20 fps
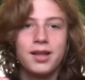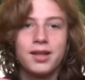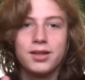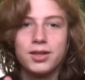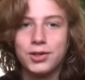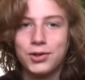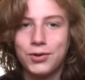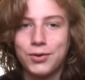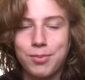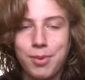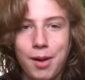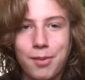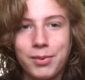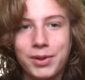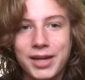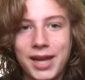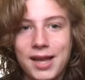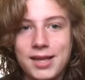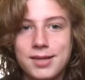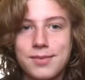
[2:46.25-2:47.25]
the New
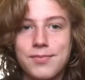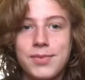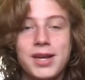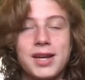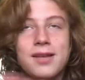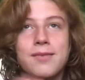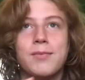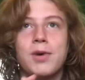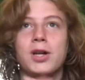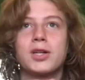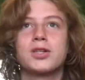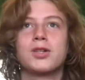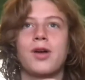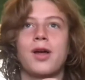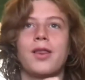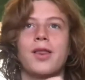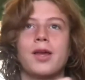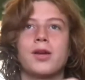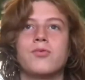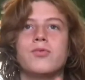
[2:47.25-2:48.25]
Republic hasn't been in much, so
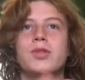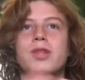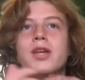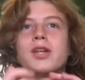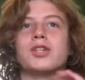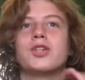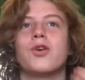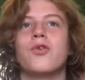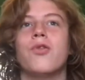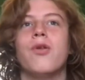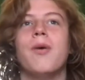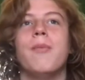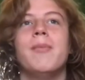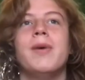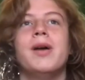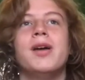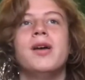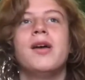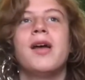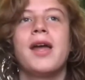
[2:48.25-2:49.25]
I like when they show them.